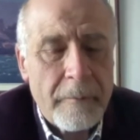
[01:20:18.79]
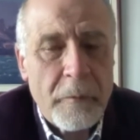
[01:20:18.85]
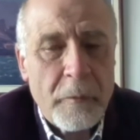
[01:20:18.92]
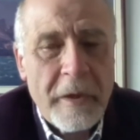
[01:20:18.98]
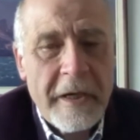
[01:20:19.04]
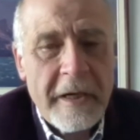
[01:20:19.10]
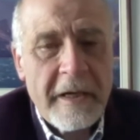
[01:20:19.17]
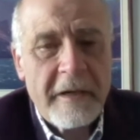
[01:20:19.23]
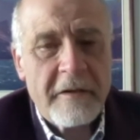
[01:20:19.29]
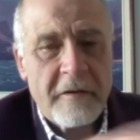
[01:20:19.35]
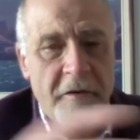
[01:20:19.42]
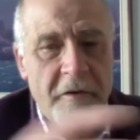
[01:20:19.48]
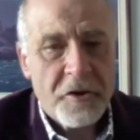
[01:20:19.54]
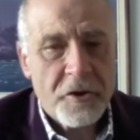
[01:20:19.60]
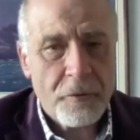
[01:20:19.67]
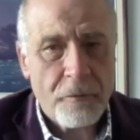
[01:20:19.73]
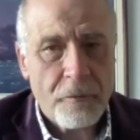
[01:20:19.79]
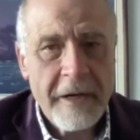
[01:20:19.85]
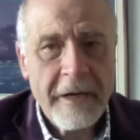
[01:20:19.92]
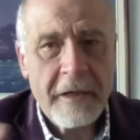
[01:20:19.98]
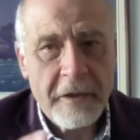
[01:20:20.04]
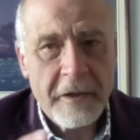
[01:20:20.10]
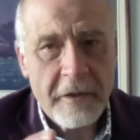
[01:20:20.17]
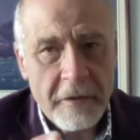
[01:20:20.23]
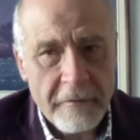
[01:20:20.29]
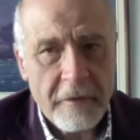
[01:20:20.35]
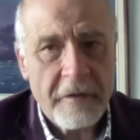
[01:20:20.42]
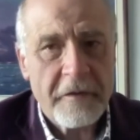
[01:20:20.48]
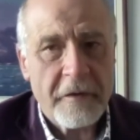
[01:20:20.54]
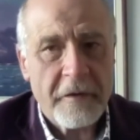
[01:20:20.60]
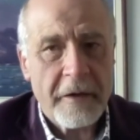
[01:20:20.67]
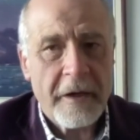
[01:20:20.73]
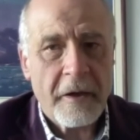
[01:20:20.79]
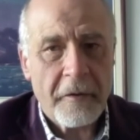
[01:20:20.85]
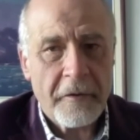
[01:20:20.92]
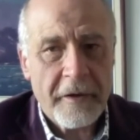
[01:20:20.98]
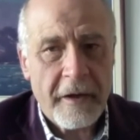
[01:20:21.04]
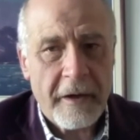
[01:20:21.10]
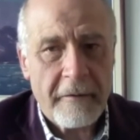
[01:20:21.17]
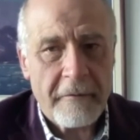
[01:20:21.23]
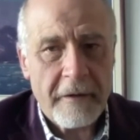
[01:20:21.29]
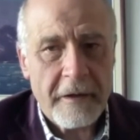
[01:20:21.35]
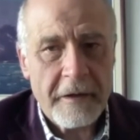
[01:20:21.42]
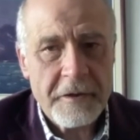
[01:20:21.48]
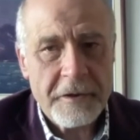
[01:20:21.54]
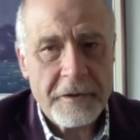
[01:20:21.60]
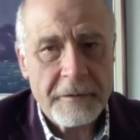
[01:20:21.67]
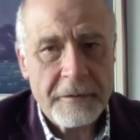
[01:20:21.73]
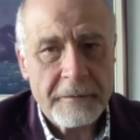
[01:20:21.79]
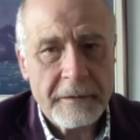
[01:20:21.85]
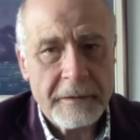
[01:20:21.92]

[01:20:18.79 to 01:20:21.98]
we need to shrink universal health coverage